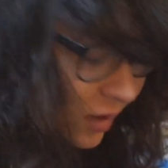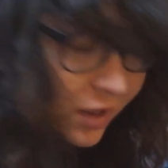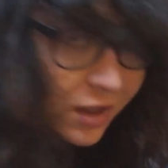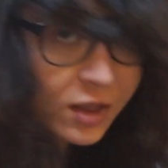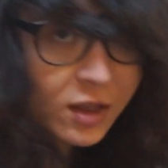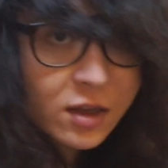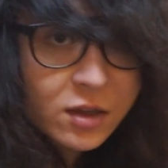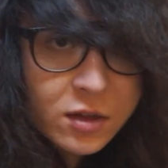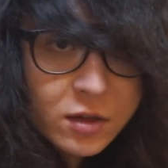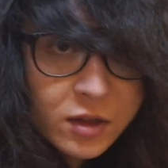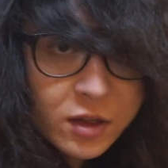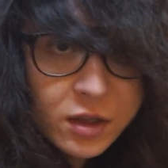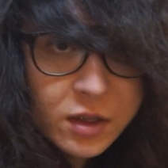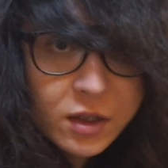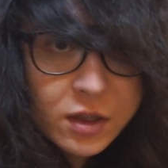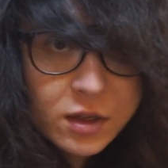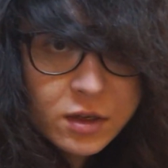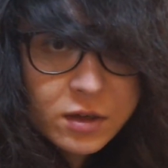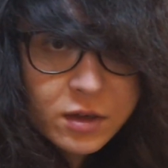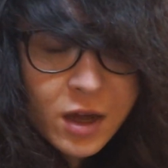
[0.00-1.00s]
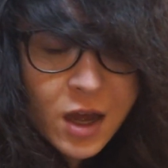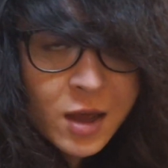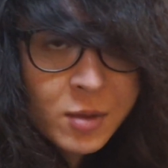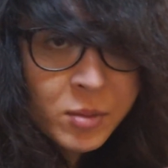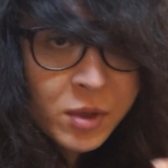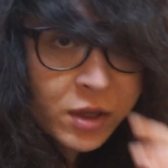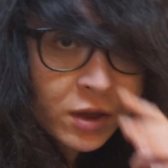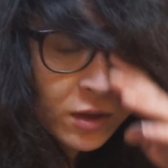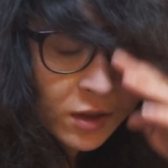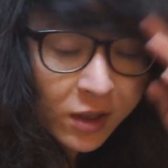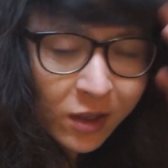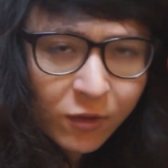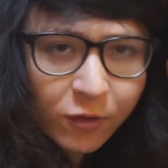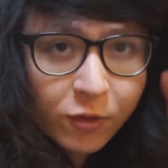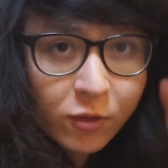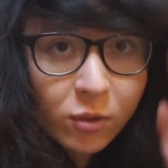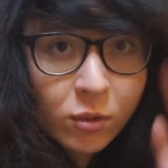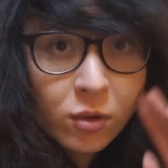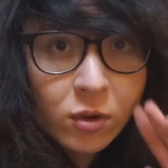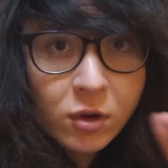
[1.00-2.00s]
because the
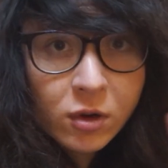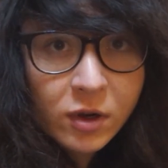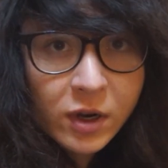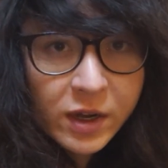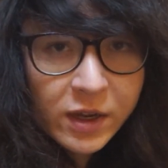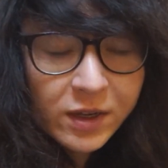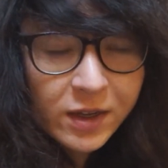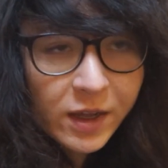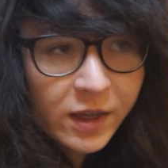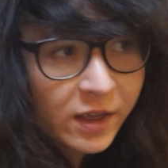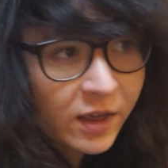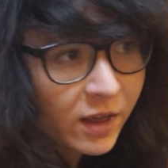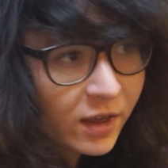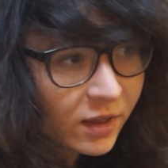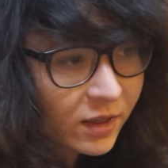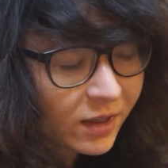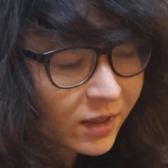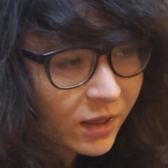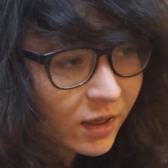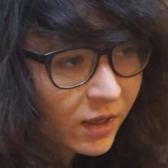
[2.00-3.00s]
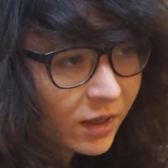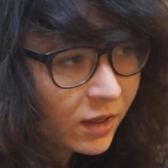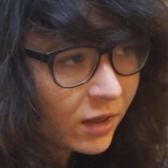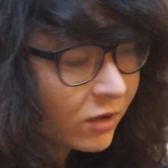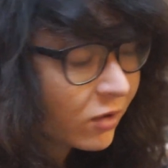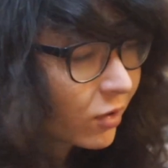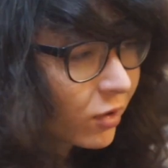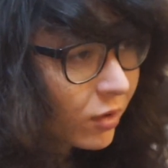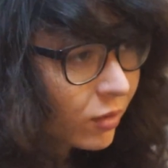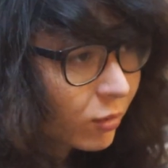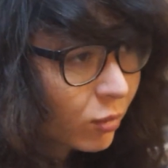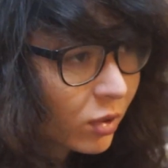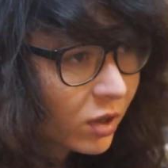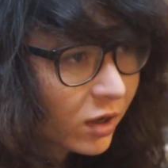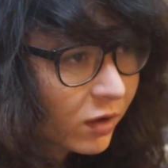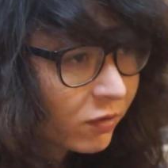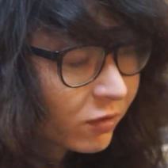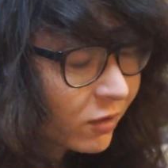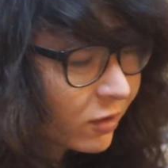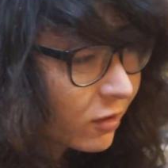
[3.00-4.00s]
timings for AAC
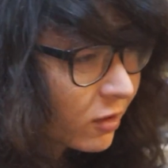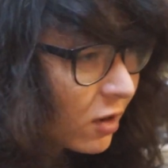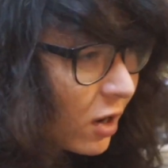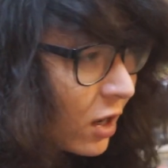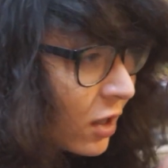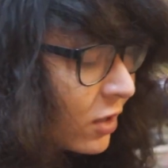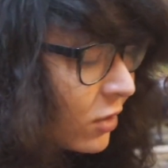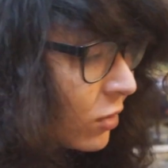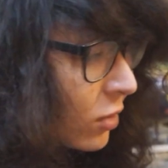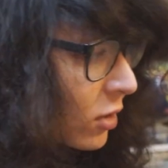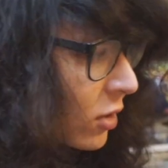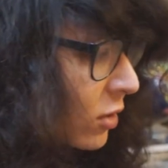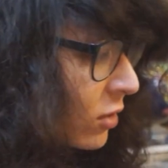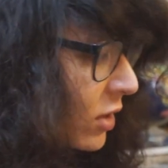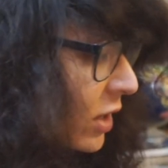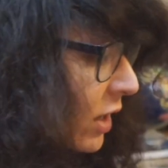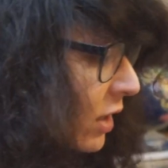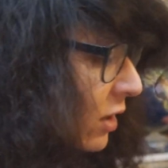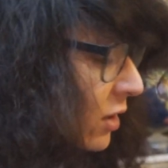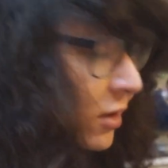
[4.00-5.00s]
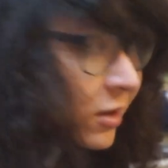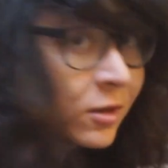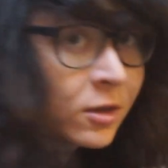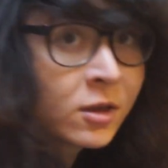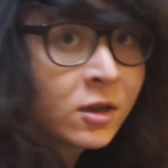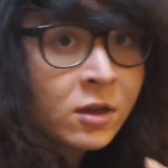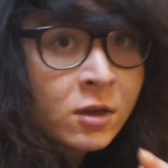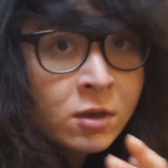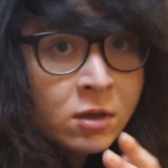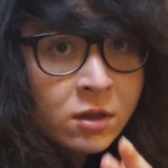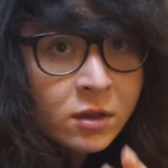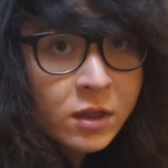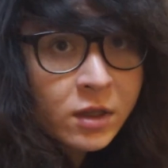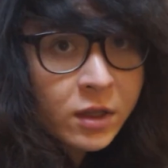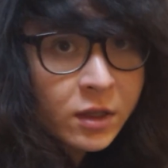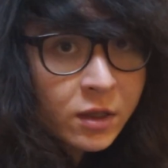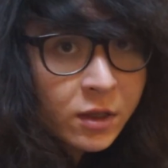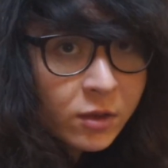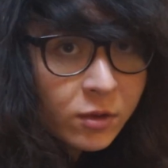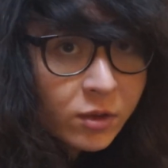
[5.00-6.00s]
or whatever audio codec
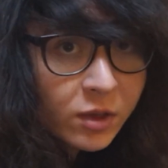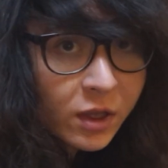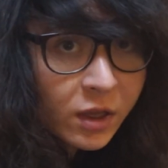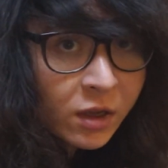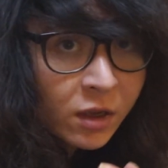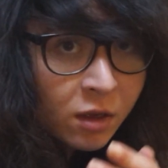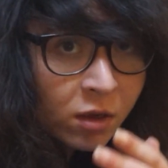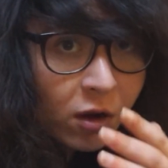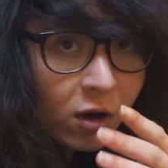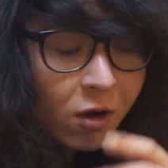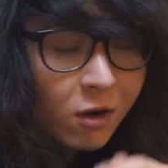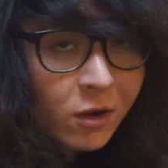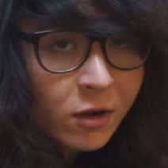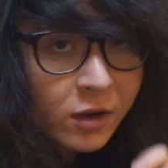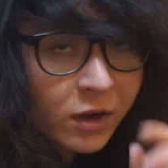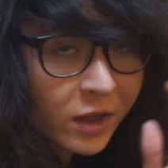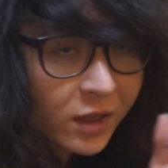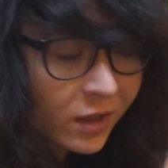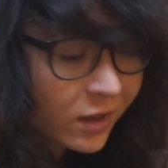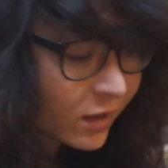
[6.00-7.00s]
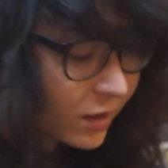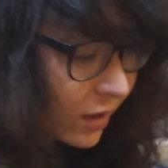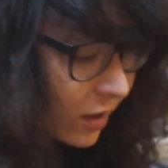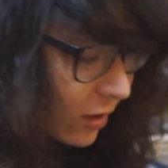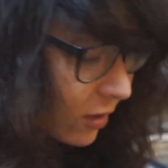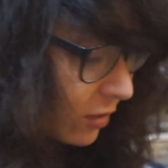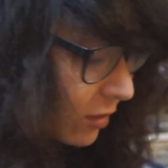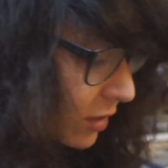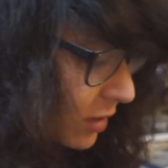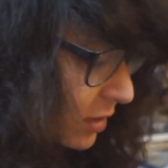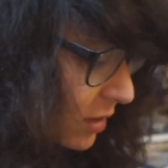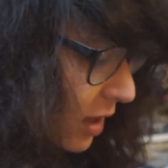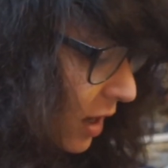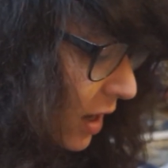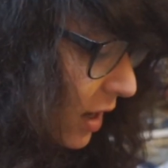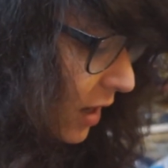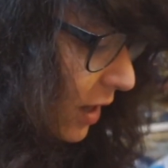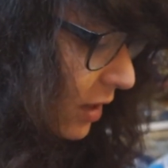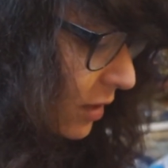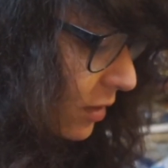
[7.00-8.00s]
this is using aren't
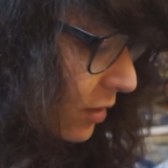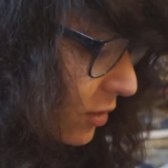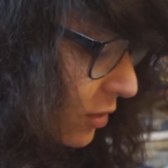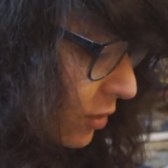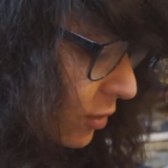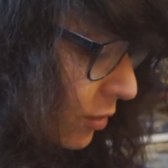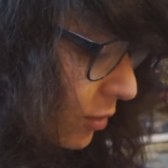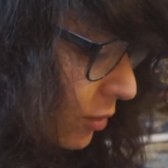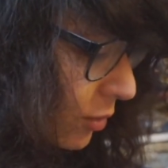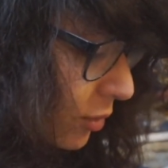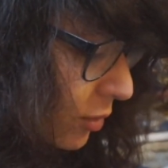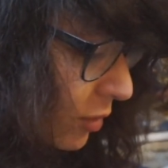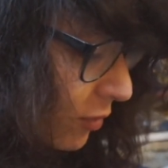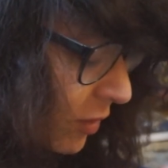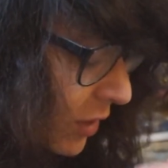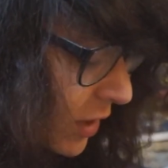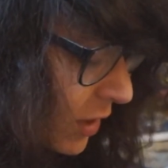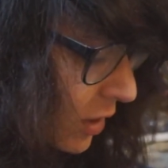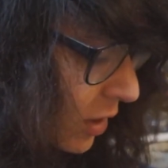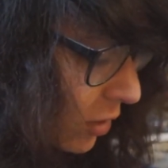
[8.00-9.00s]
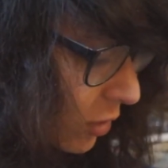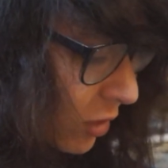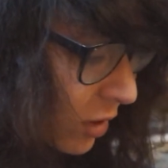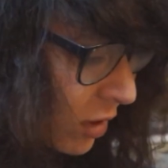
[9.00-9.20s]
necessarily tied to the